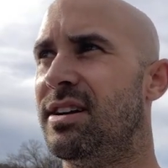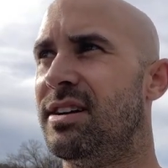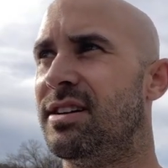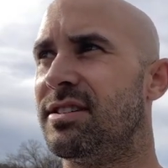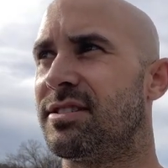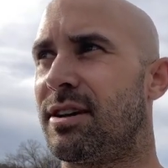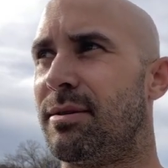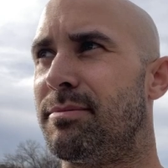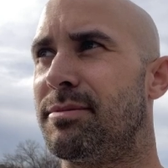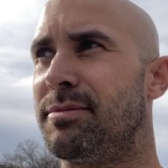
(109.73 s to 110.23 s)

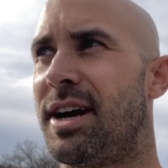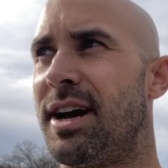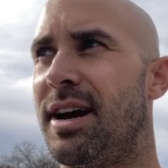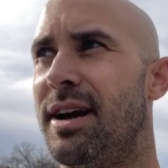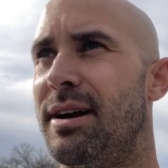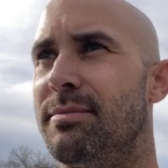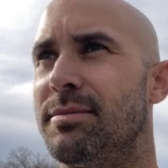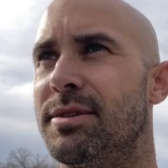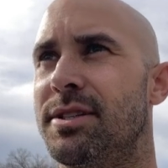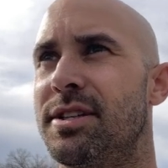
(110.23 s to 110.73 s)

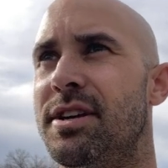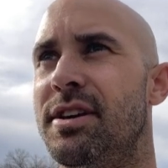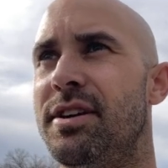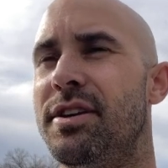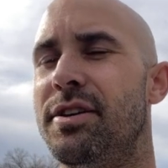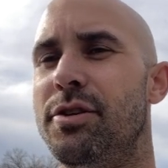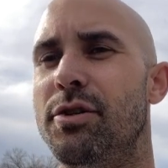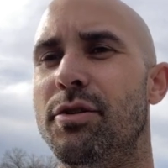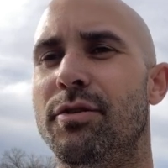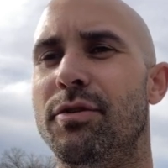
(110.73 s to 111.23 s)
sometimes
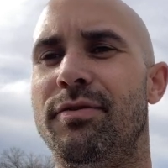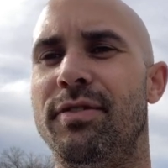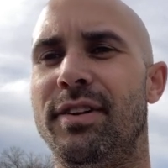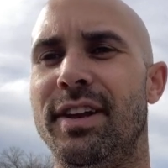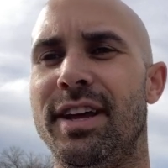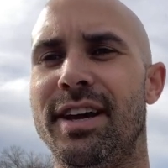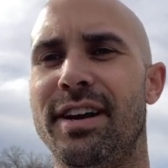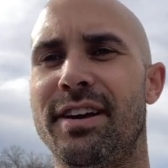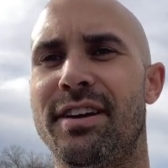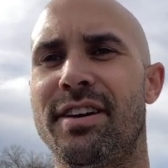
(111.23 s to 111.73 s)
you'll
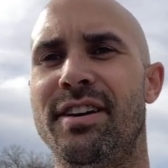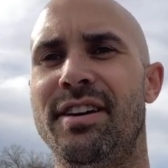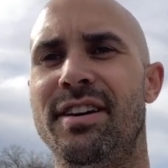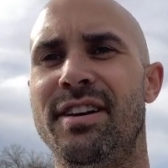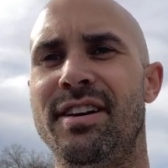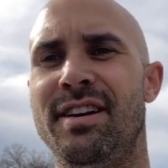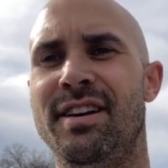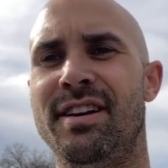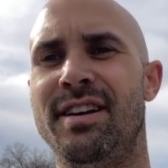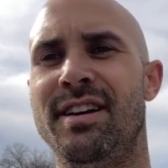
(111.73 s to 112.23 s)
flick
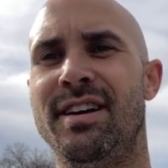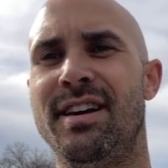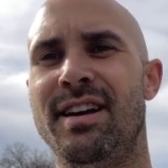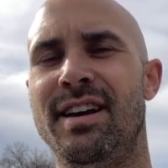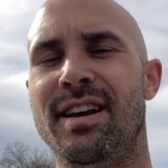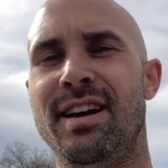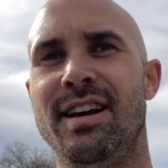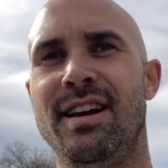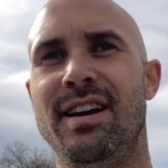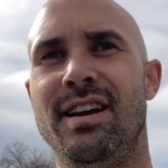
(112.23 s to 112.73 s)

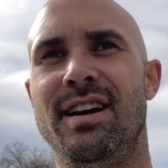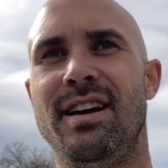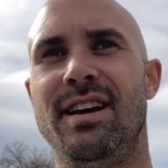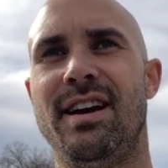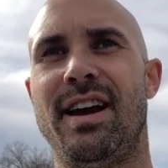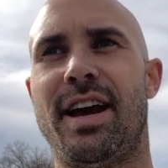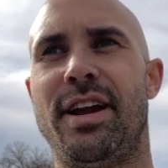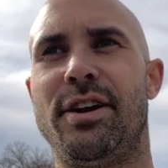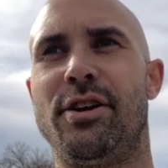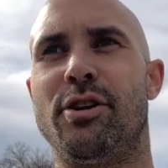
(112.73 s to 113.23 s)

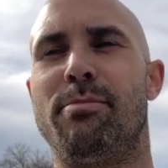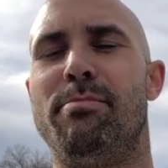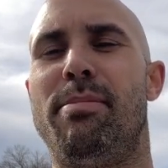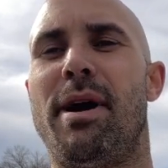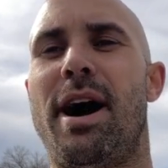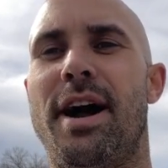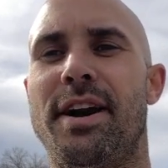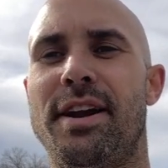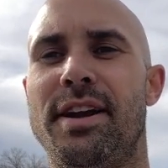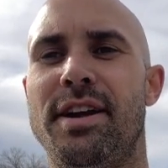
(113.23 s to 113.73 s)
and your
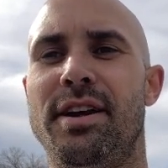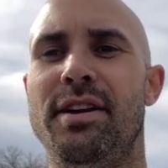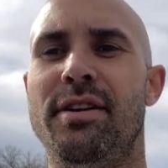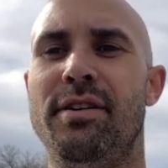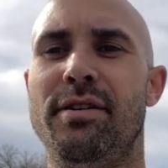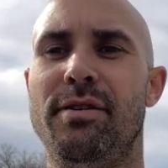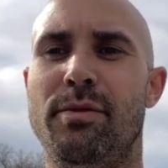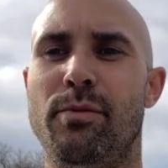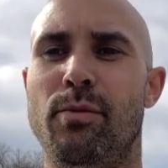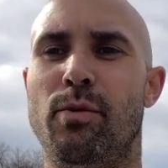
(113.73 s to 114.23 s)
body
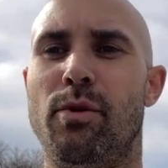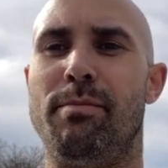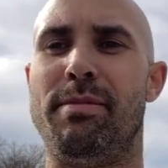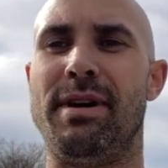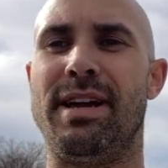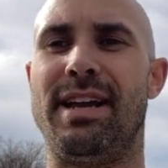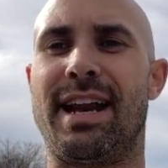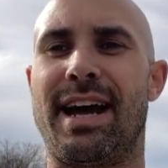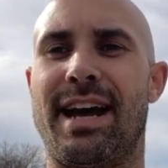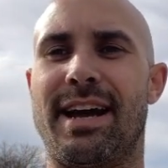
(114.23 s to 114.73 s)
will
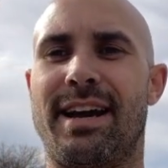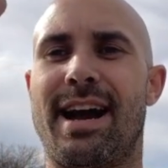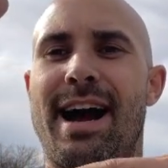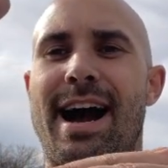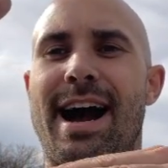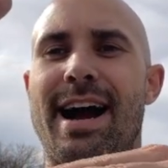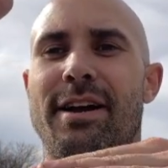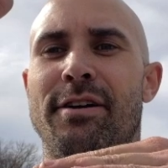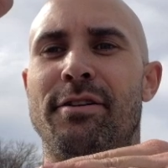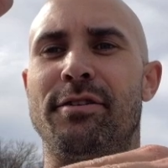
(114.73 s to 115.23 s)
be like
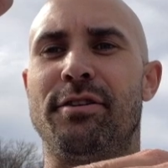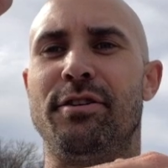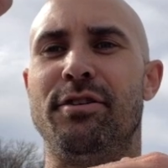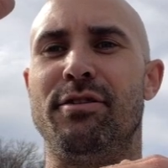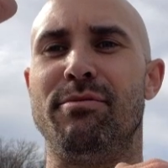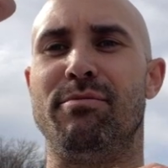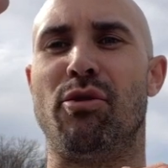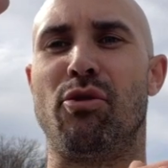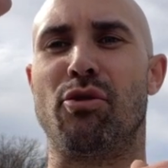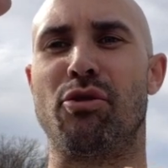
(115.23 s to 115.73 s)
higher than
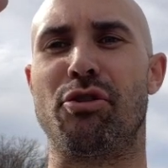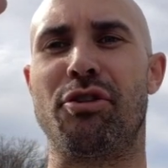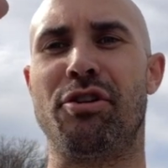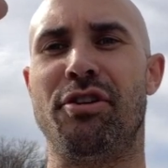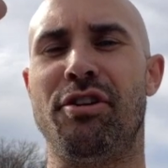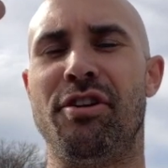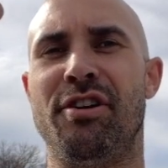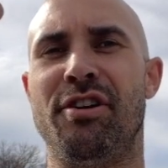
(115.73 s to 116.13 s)
the board,